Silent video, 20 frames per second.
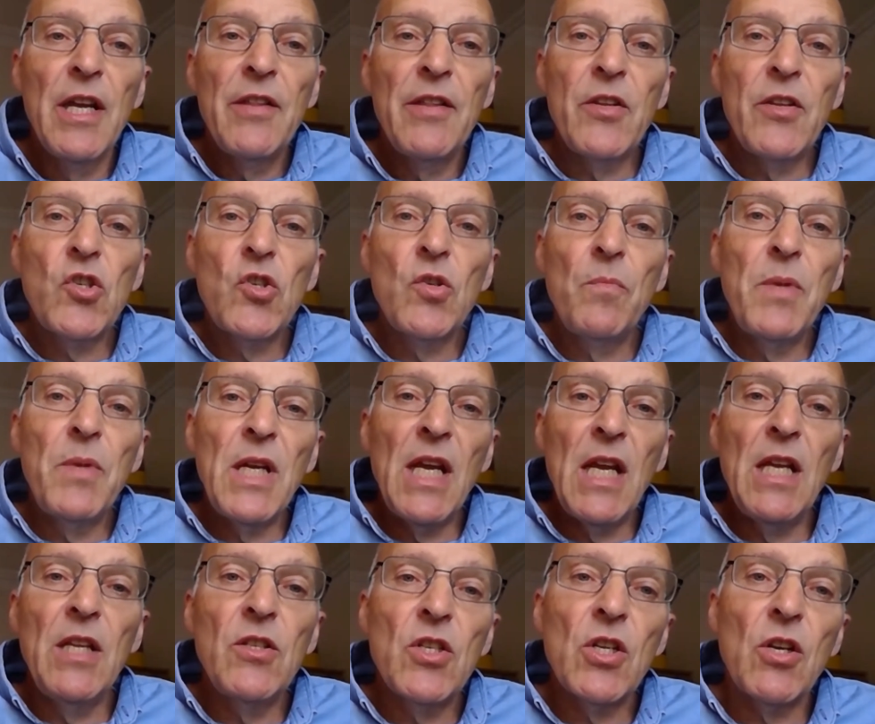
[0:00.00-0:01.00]
This should be
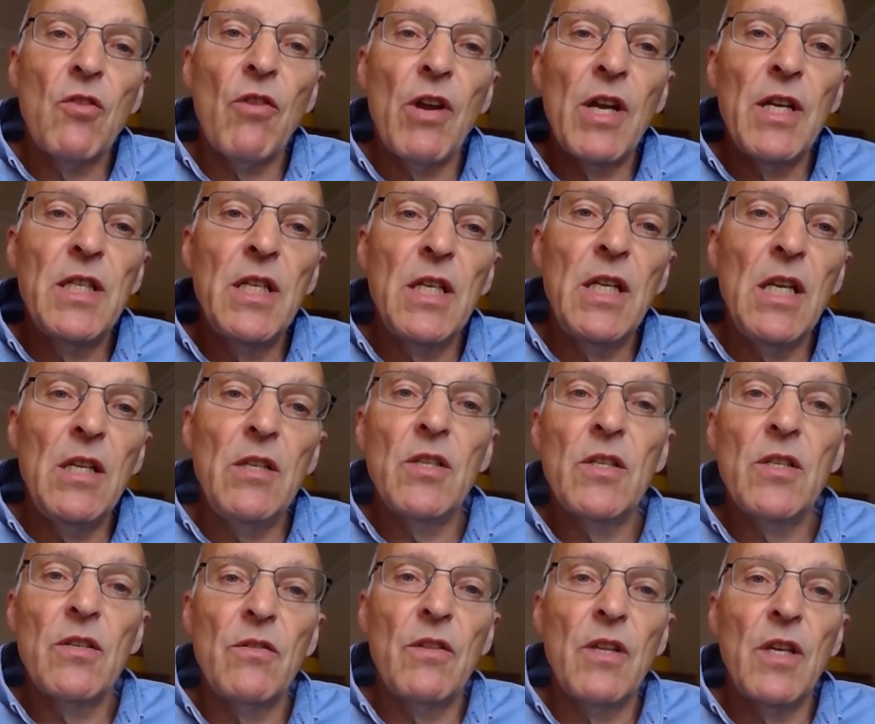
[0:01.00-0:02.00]
integrated
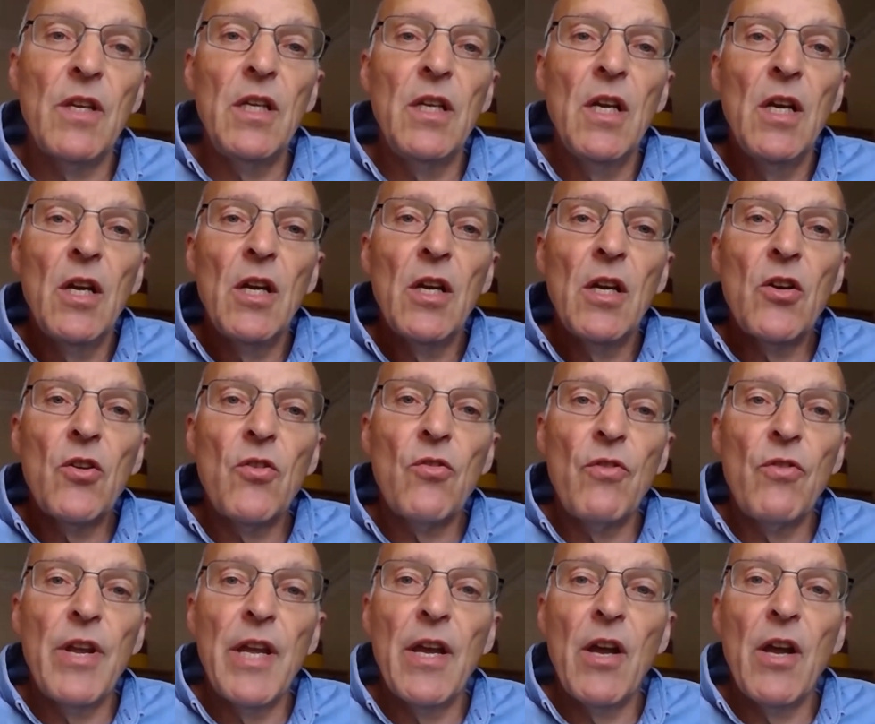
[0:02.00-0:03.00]
into the
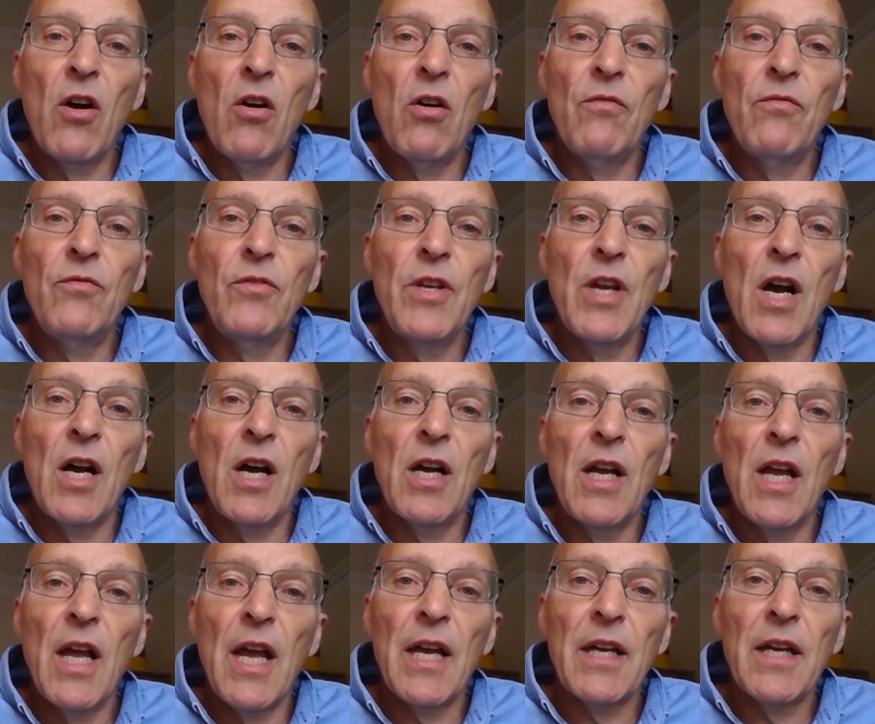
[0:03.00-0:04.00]
career of
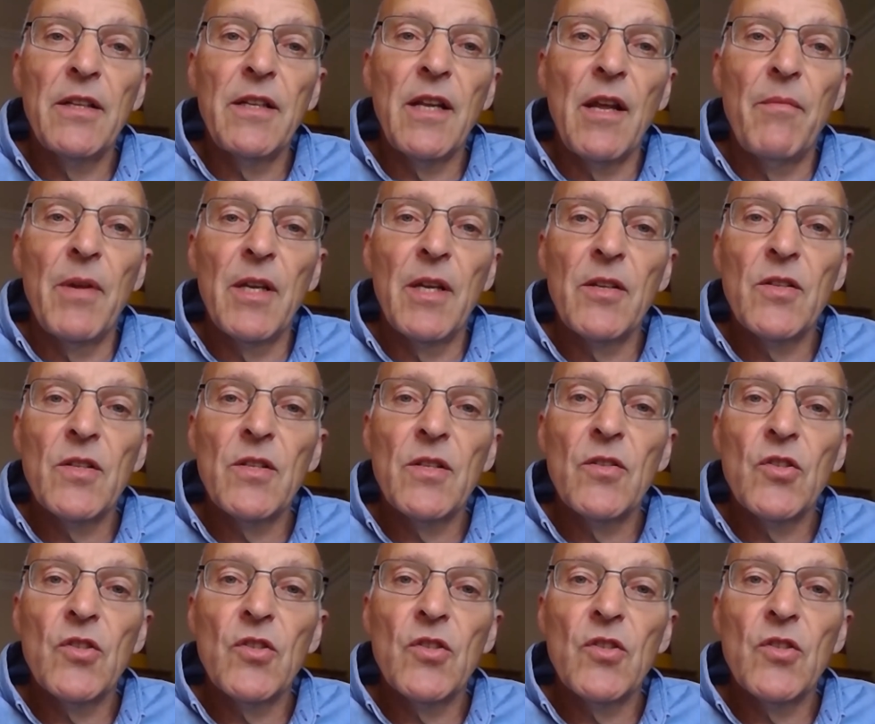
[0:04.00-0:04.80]
young academics.